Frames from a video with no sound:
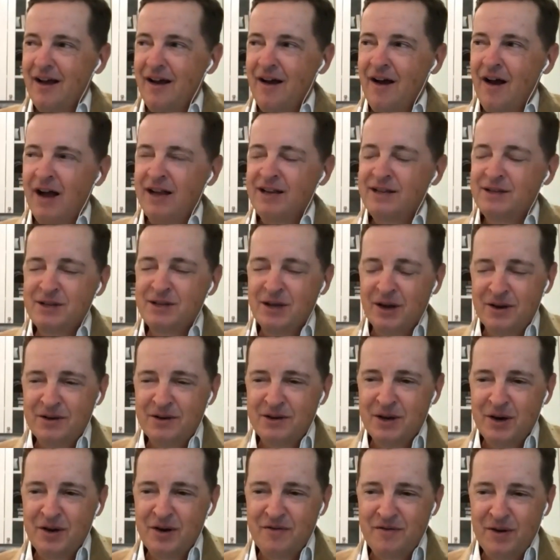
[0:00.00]
I don't
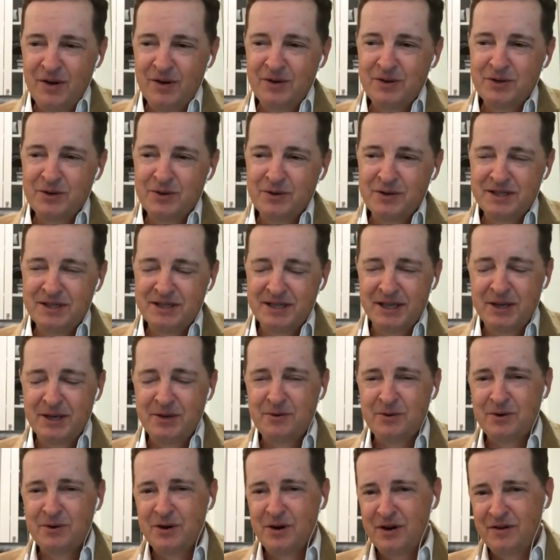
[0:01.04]
know if I'll do a
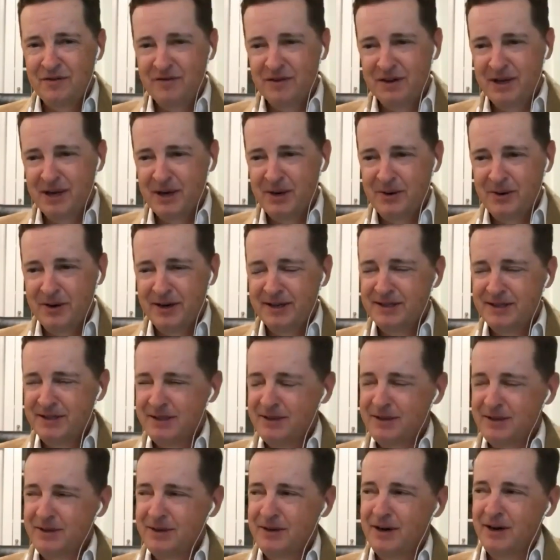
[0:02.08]
sequel to Hover Car
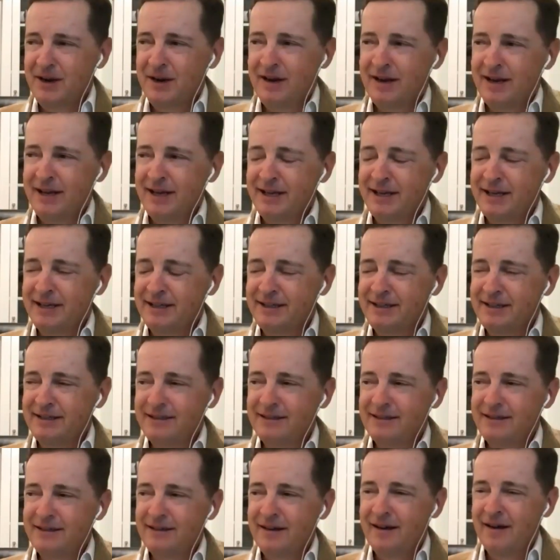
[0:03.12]
Racer. I
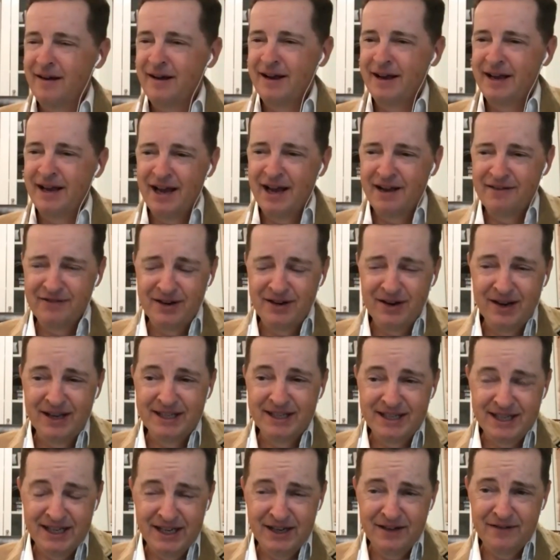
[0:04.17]
have an
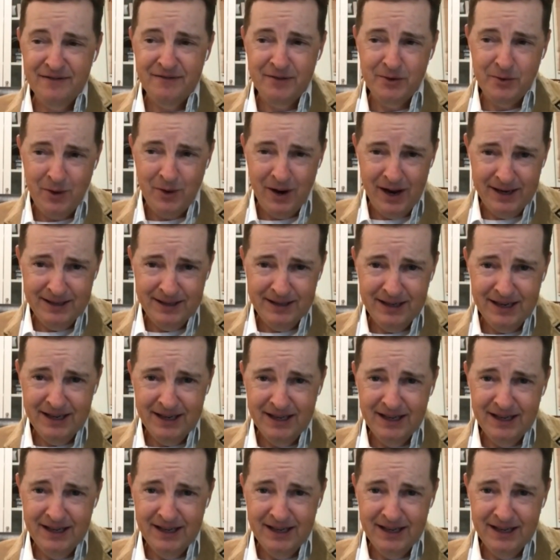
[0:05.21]
idea for one.